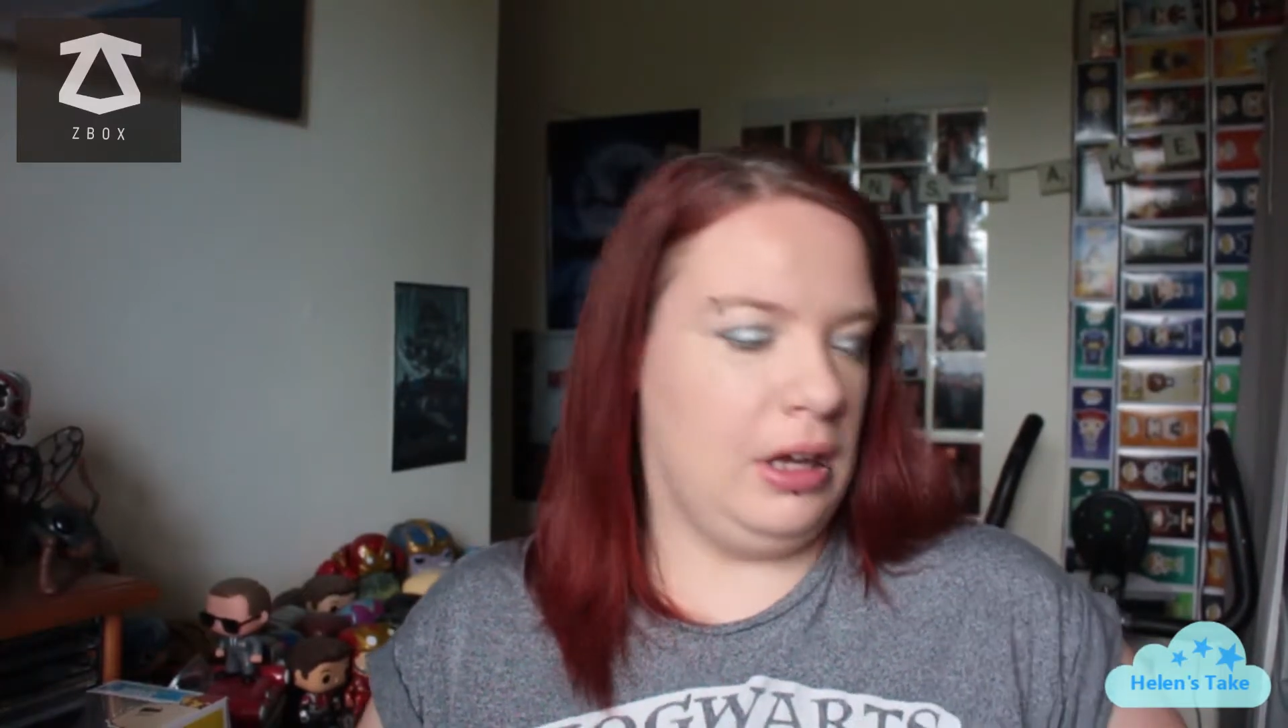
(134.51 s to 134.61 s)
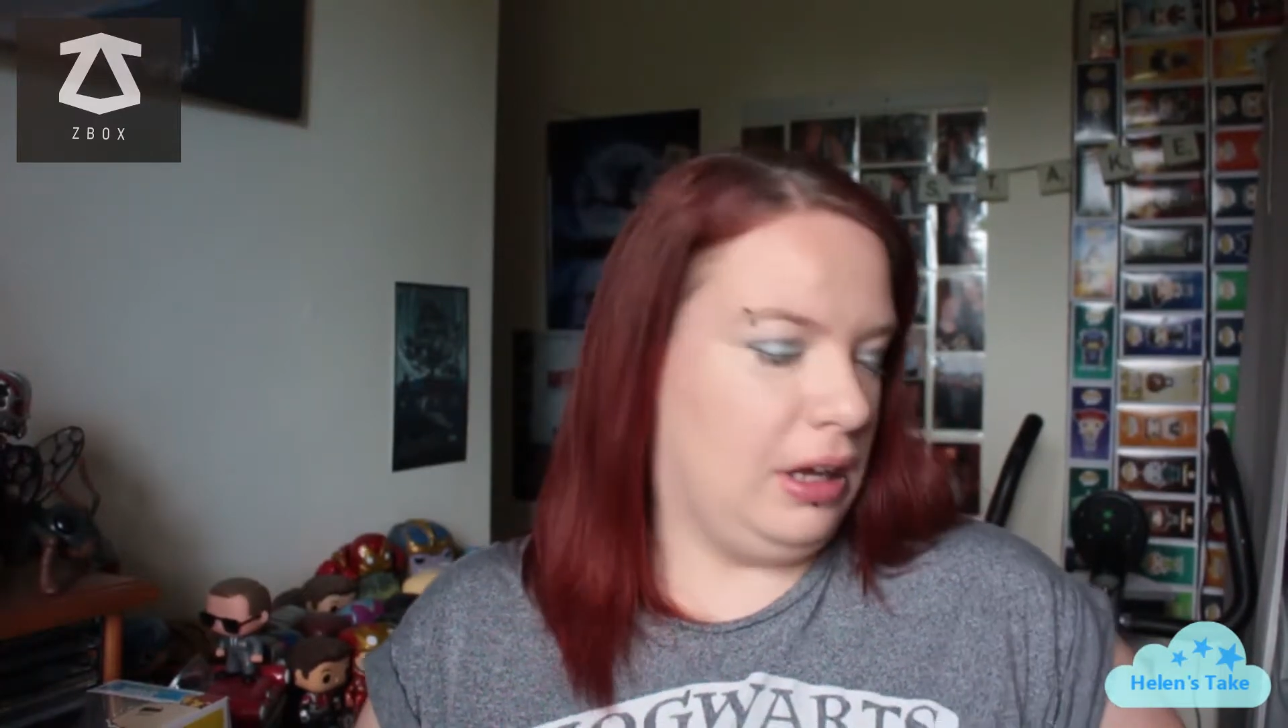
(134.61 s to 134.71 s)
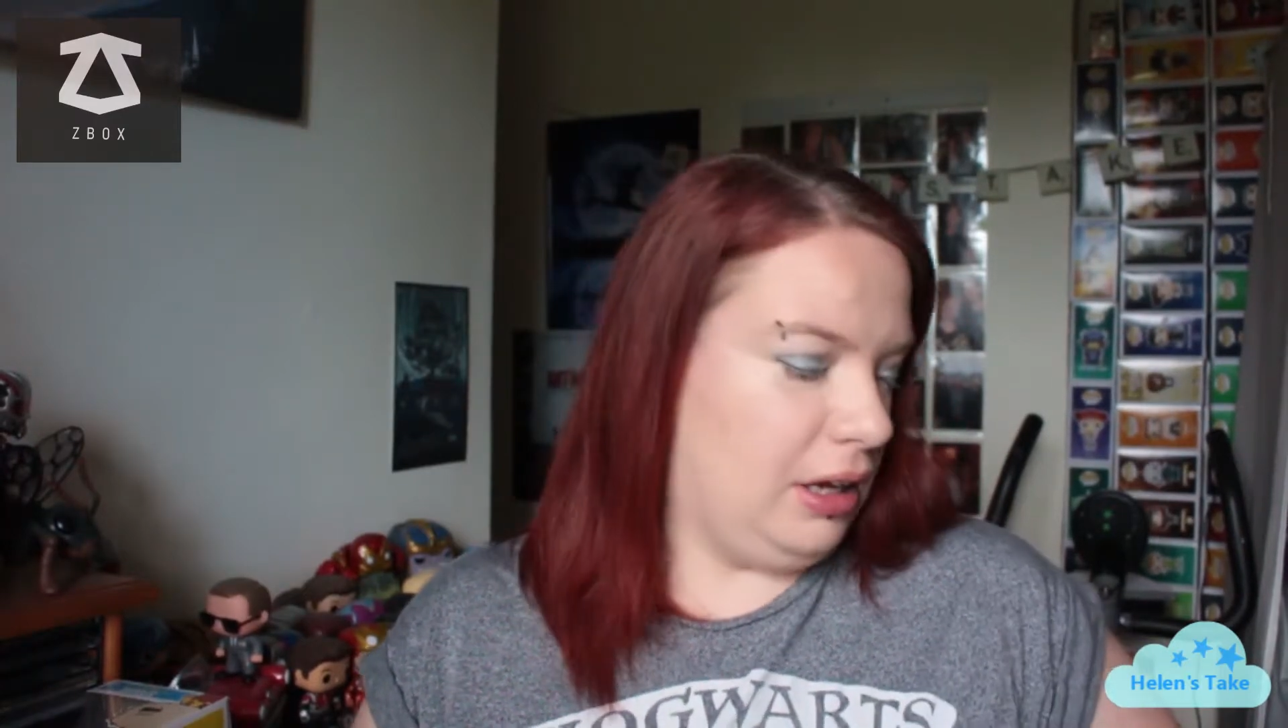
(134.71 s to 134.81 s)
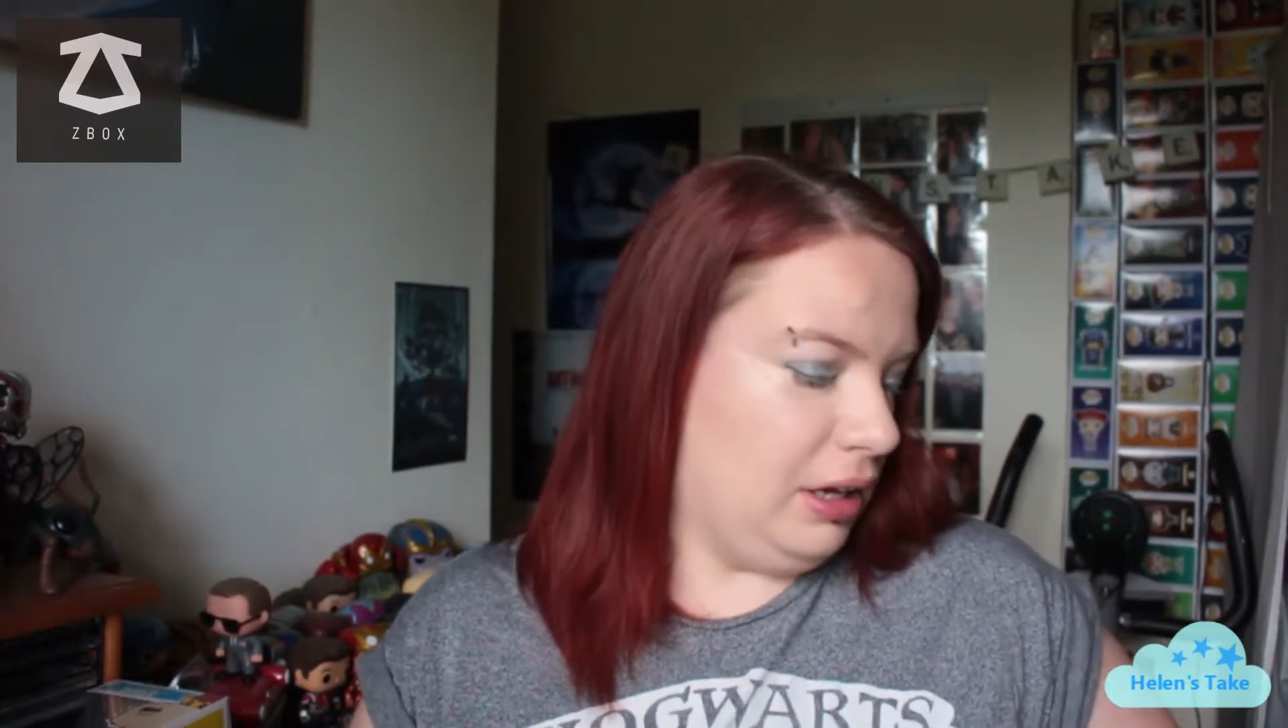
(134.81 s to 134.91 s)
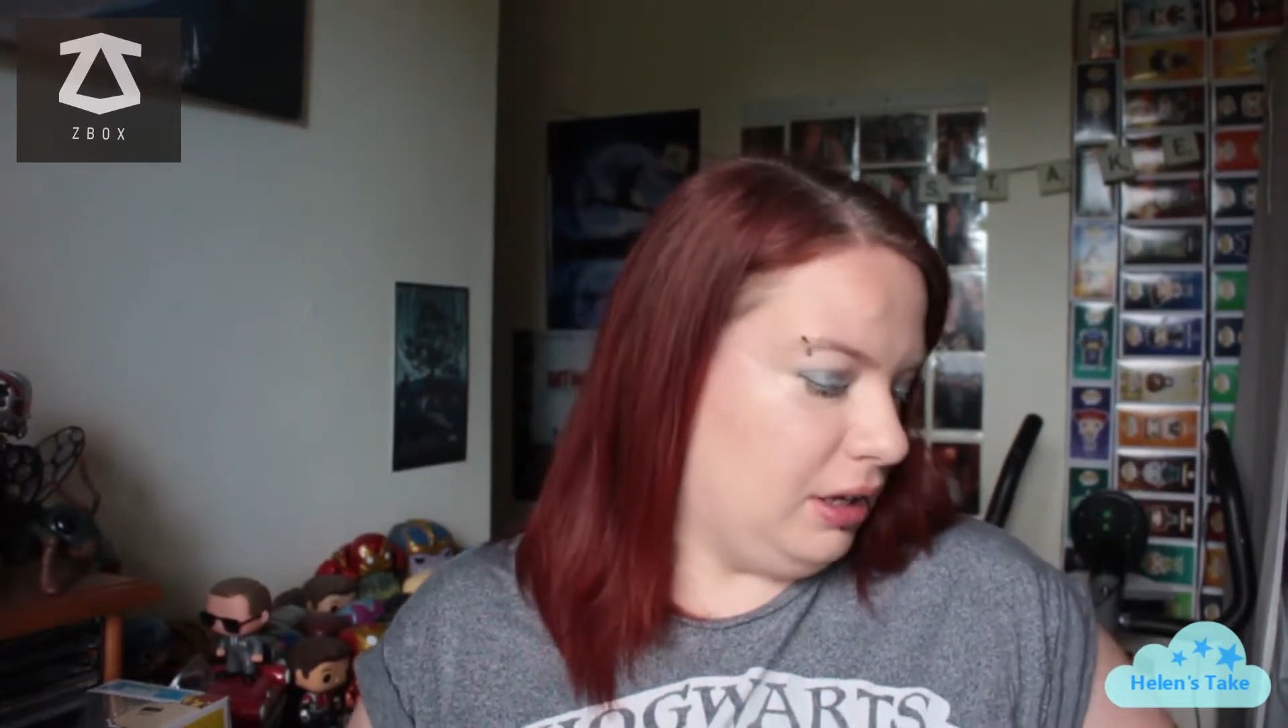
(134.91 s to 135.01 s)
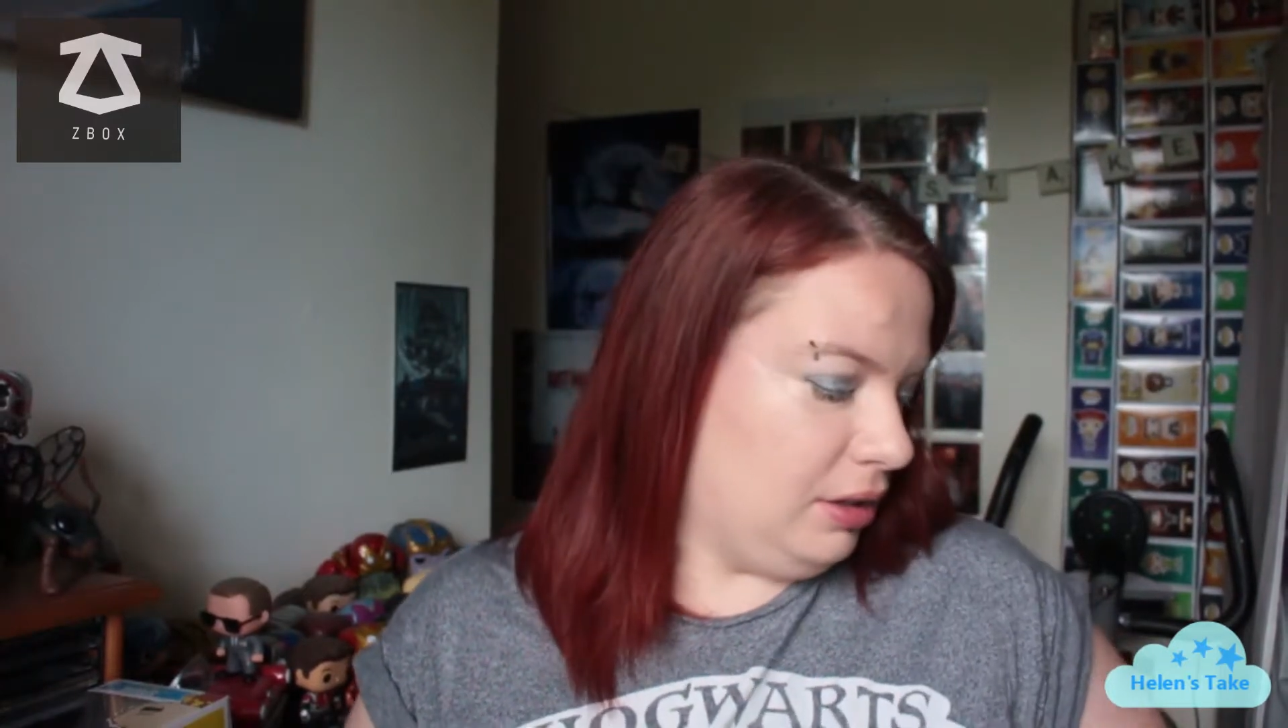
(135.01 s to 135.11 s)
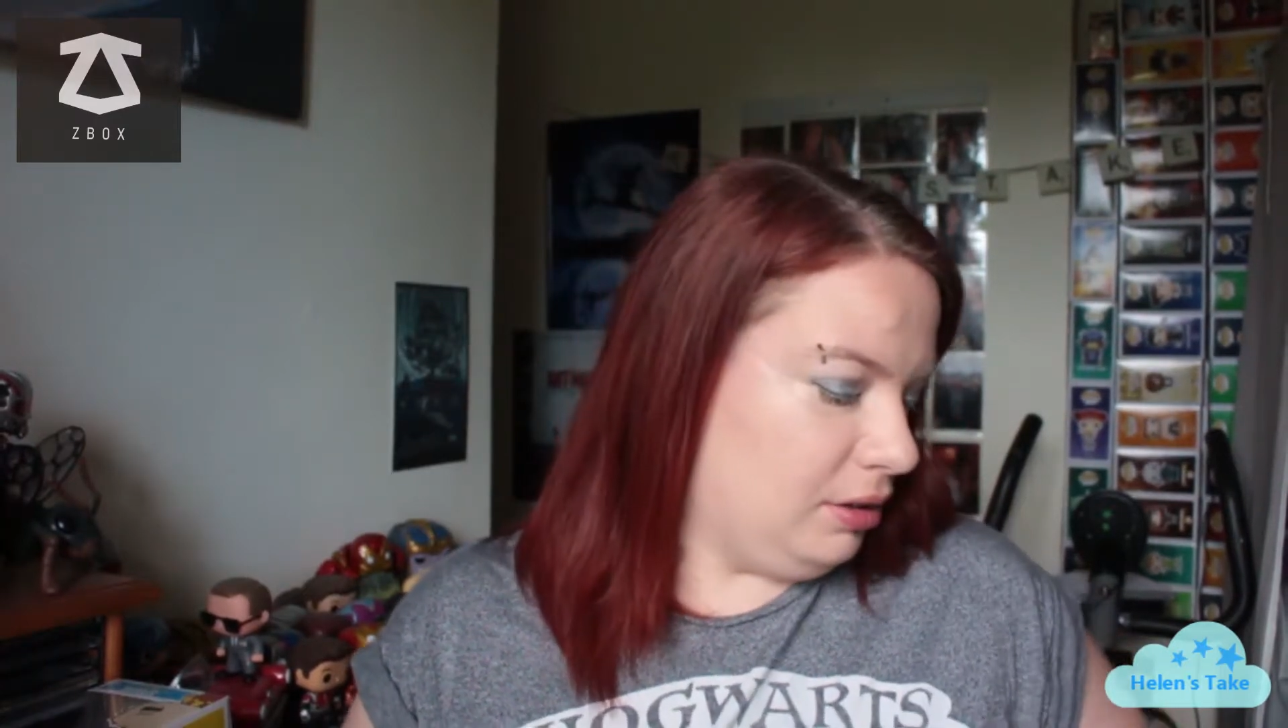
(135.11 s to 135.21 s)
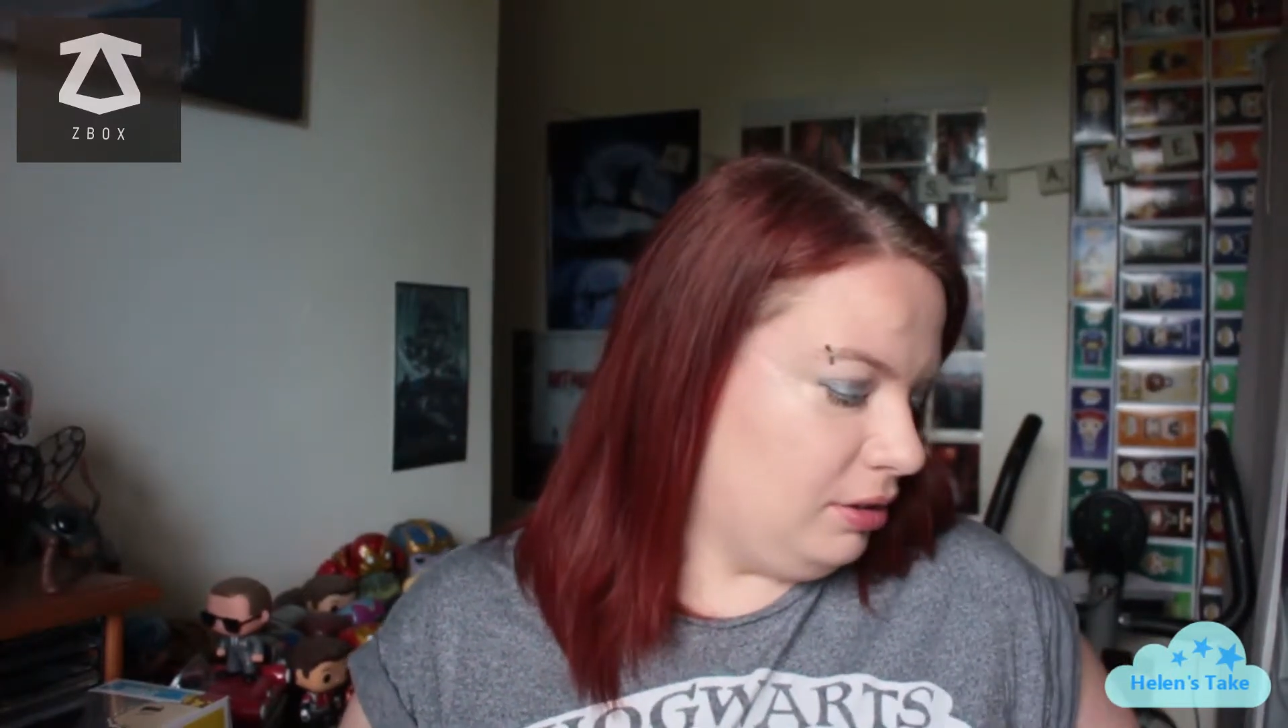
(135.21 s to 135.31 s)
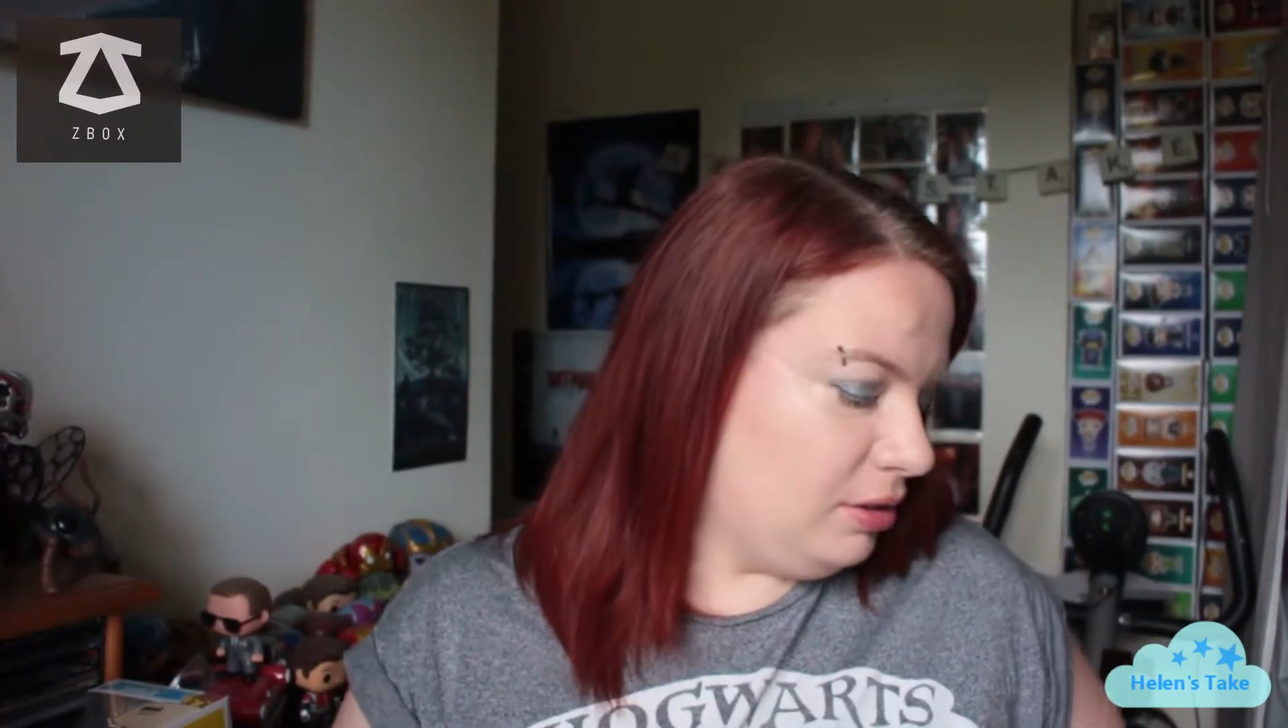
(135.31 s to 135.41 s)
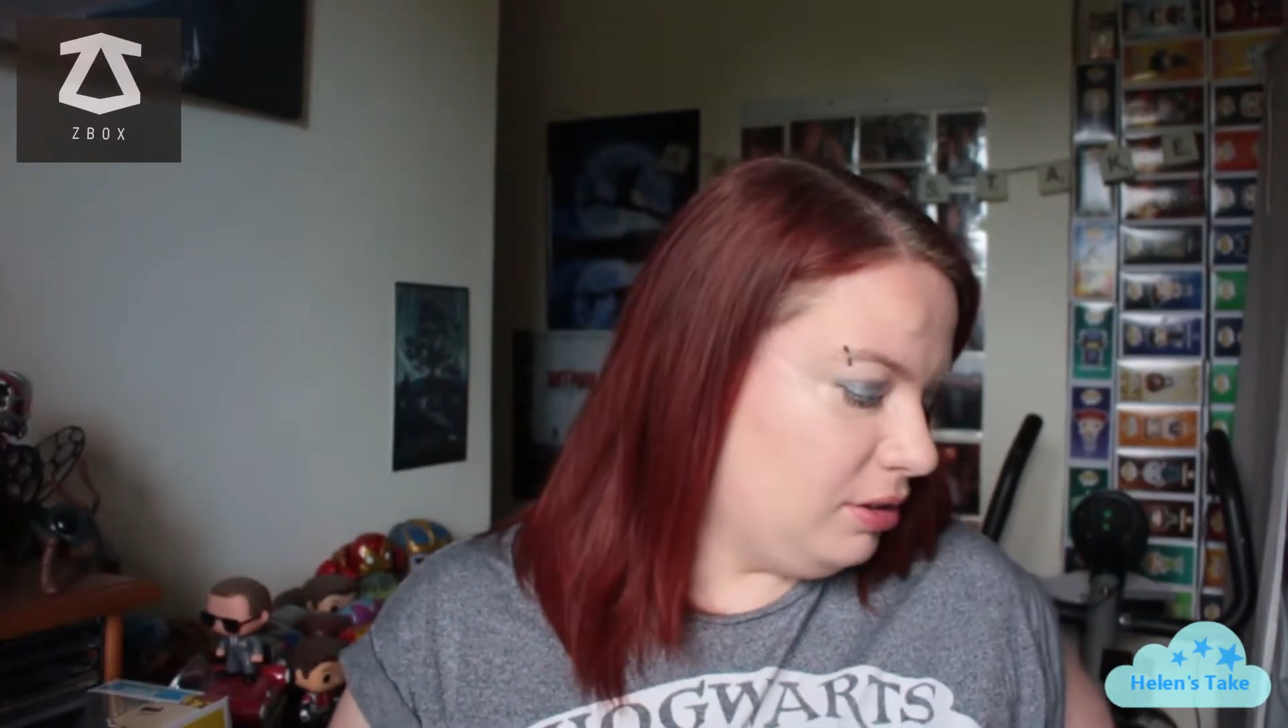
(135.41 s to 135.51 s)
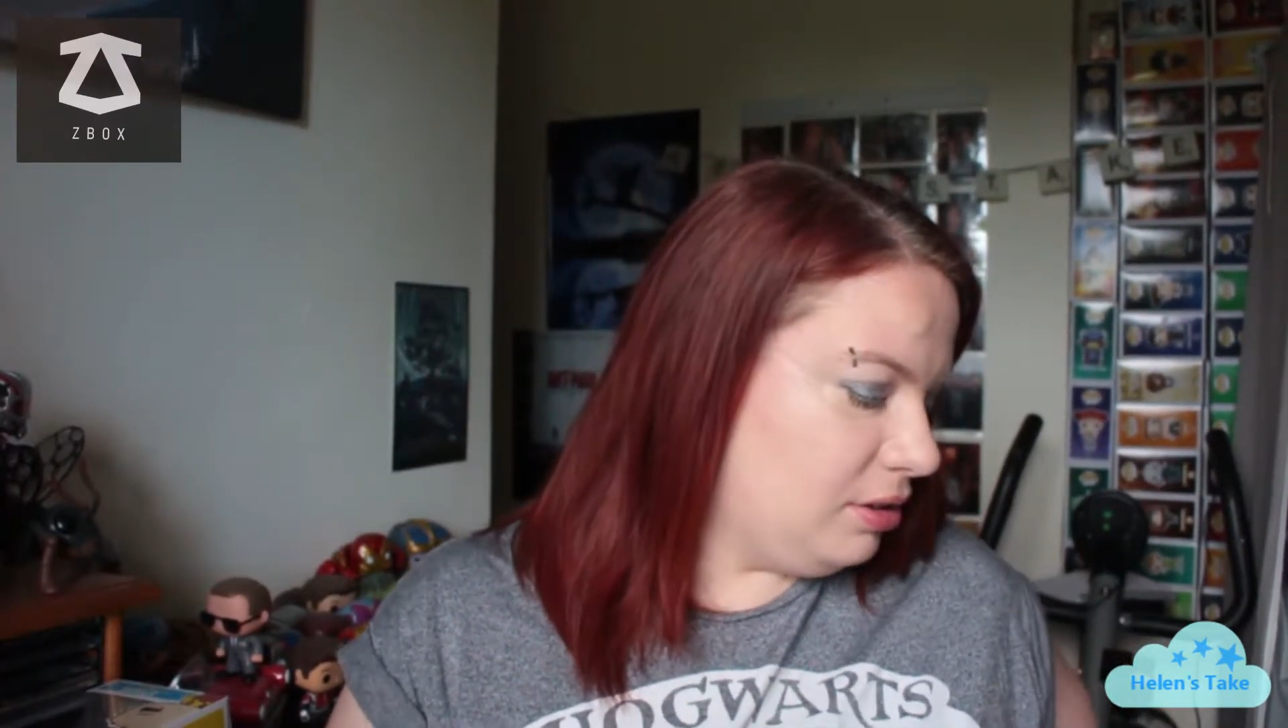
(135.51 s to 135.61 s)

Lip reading: and